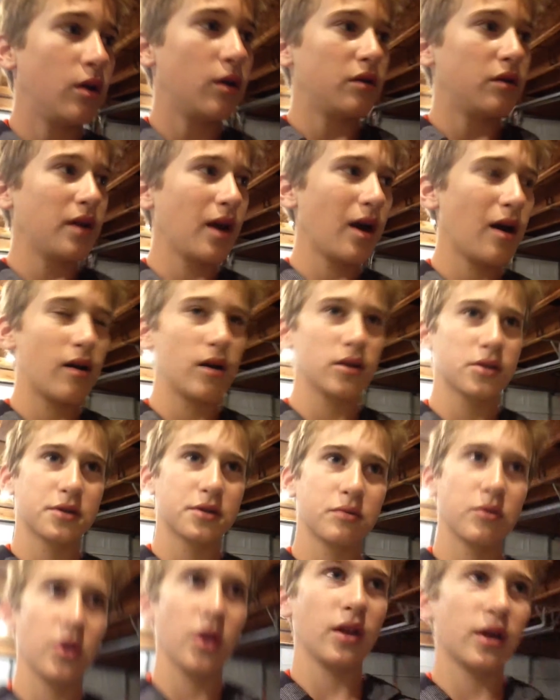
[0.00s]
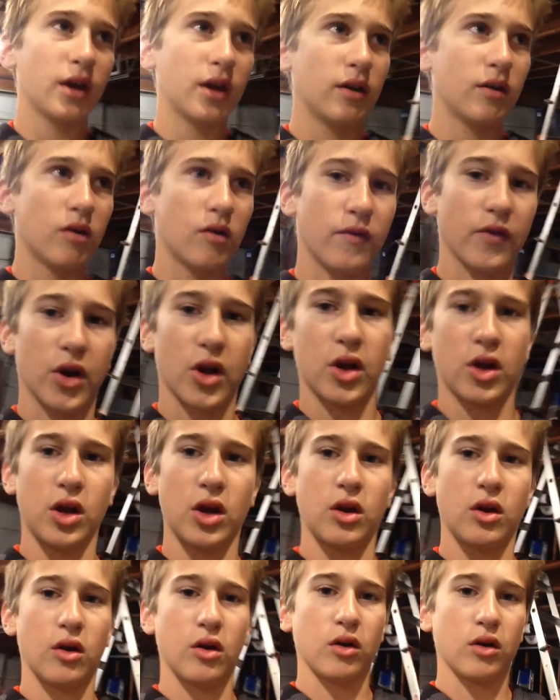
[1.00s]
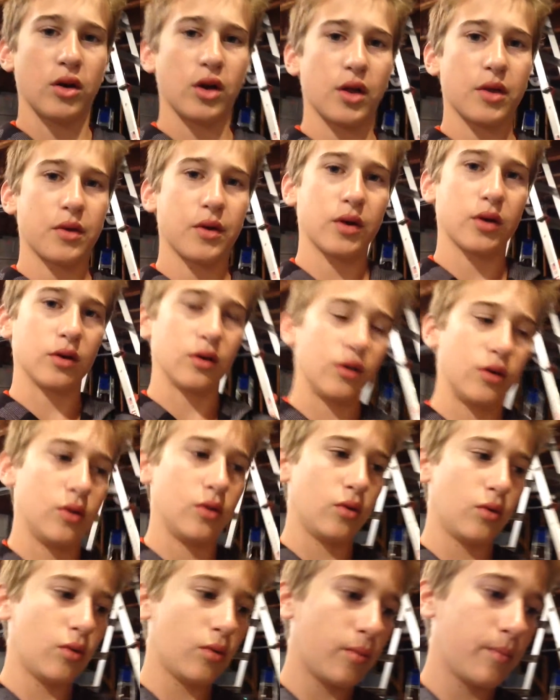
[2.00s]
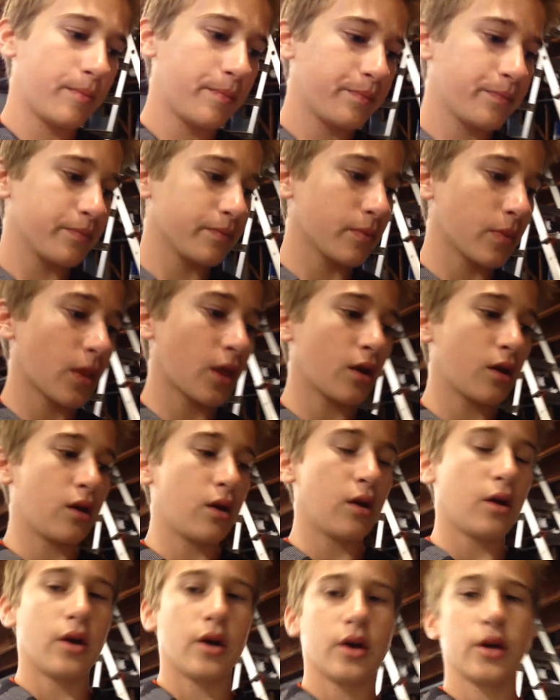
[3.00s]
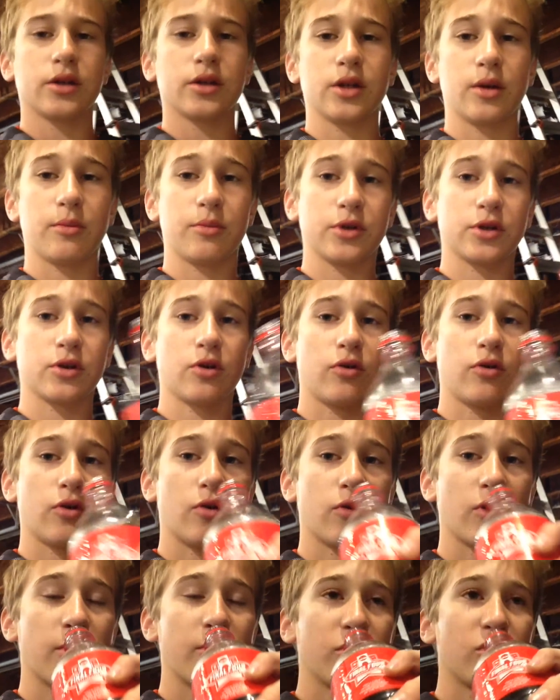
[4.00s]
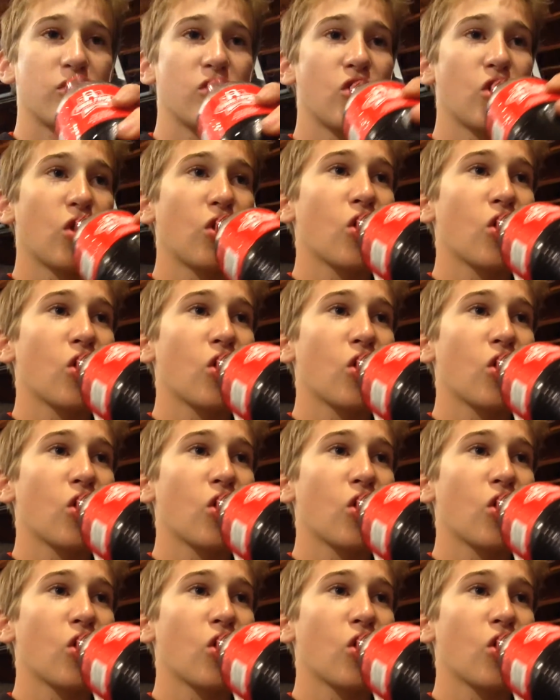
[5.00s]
Yeah, that's really it over here. Nothing new, except this Coke going down my throat.